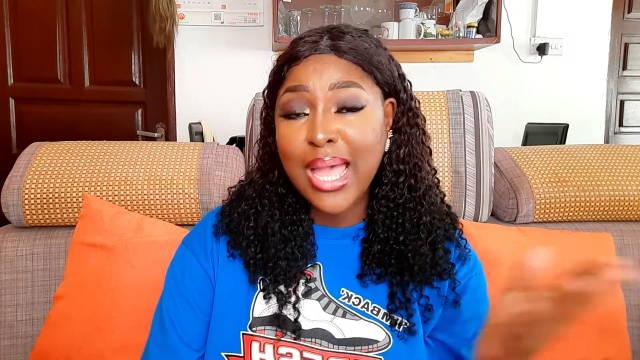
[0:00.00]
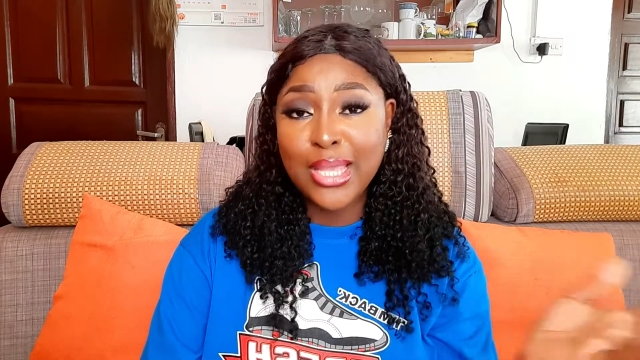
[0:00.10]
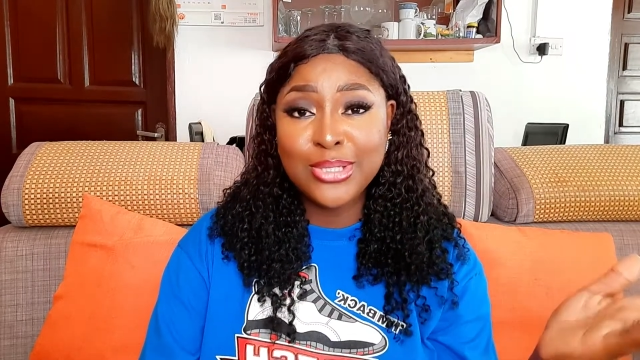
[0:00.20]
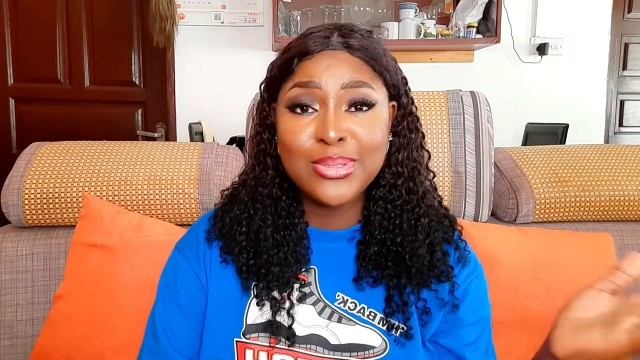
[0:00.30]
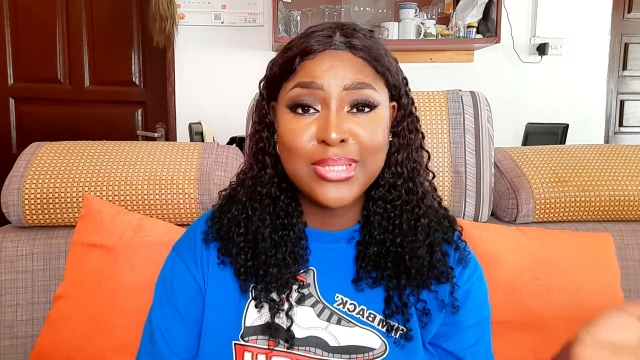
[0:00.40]
are
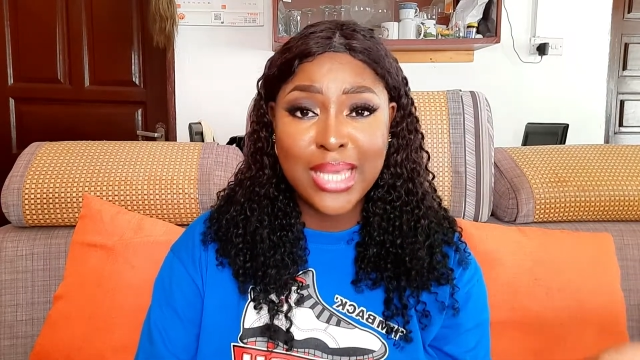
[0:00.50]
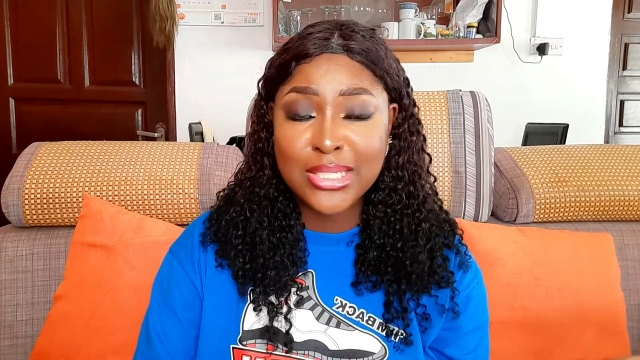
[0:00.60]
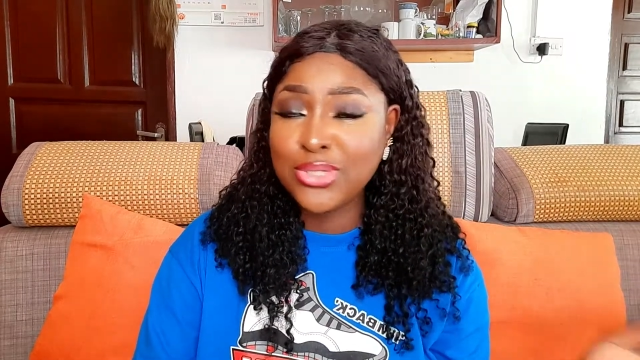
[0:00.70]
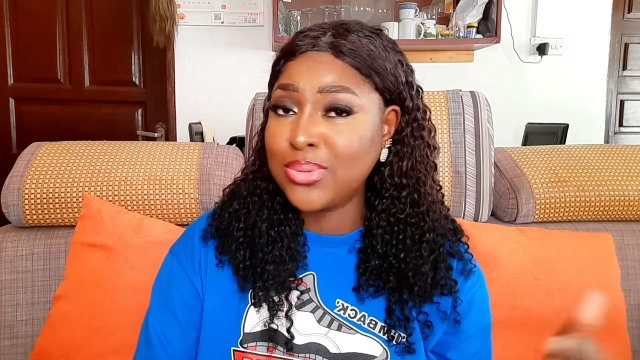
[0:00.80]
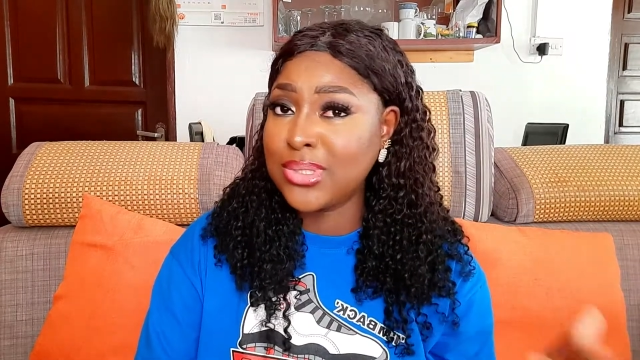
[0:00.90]
you done
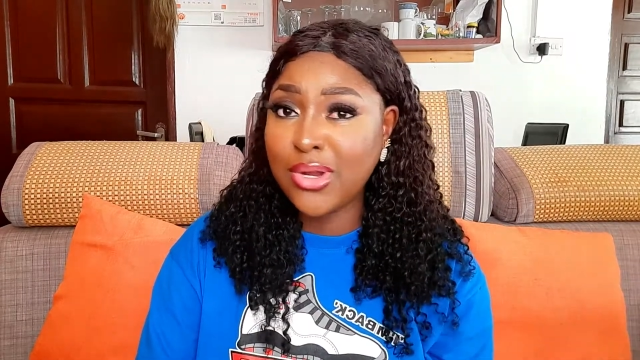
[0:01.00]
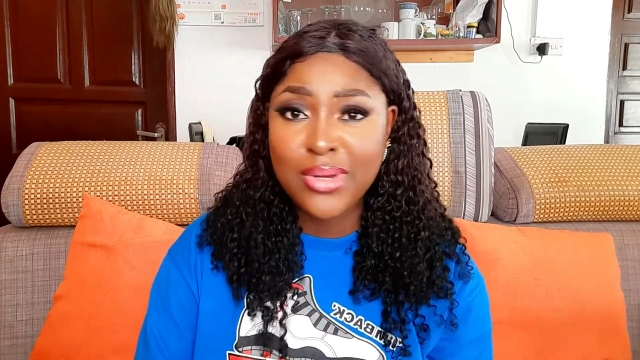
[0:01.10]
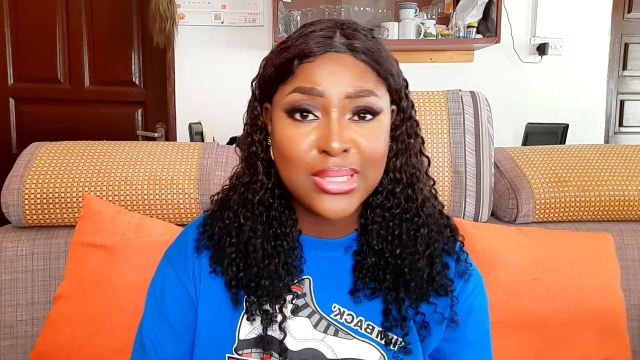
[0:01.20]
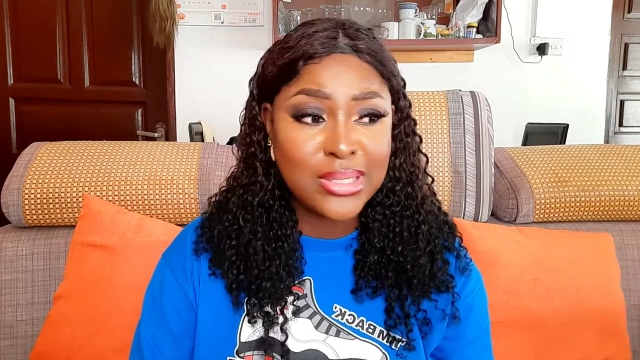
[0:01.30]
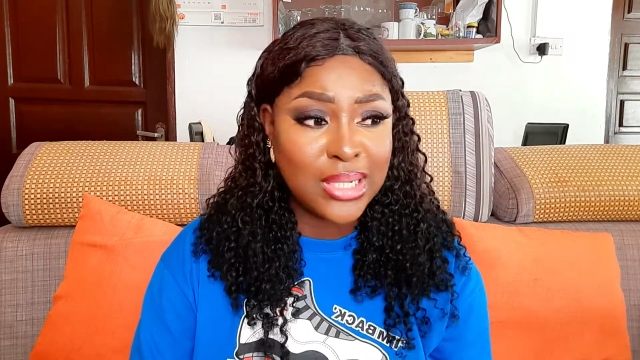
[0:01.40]
she was
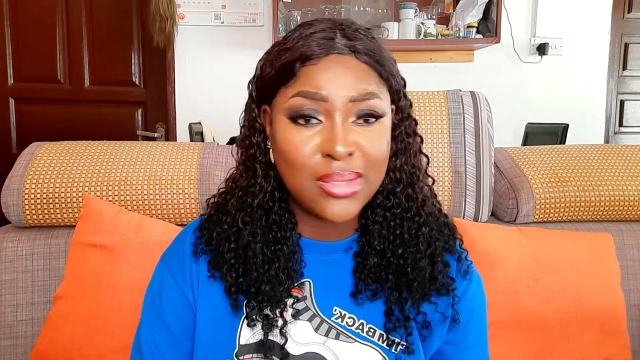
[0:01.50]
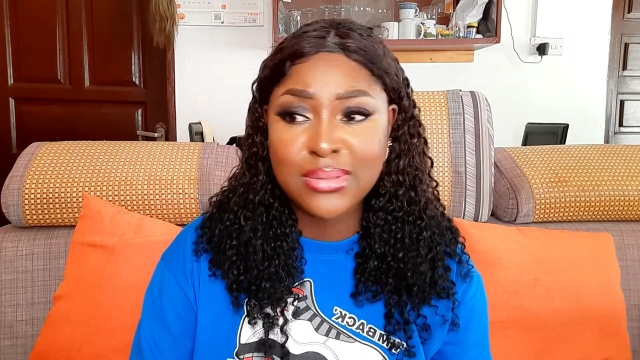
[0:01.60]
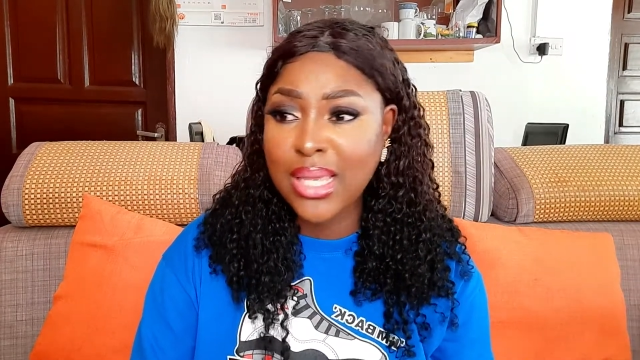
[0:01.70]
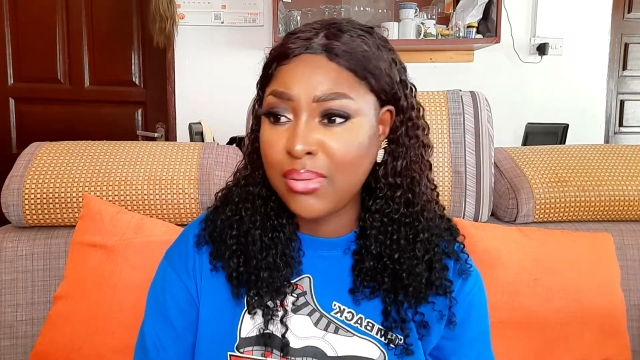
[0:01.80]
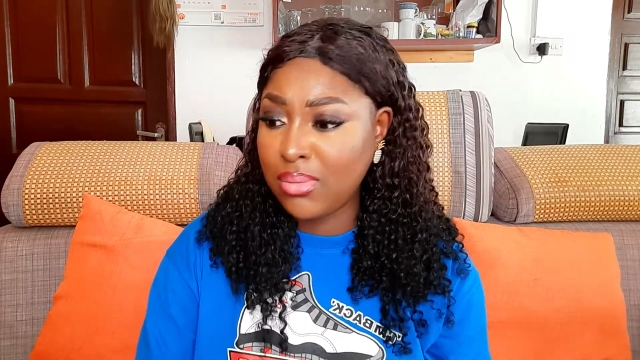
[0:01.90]
already done i was like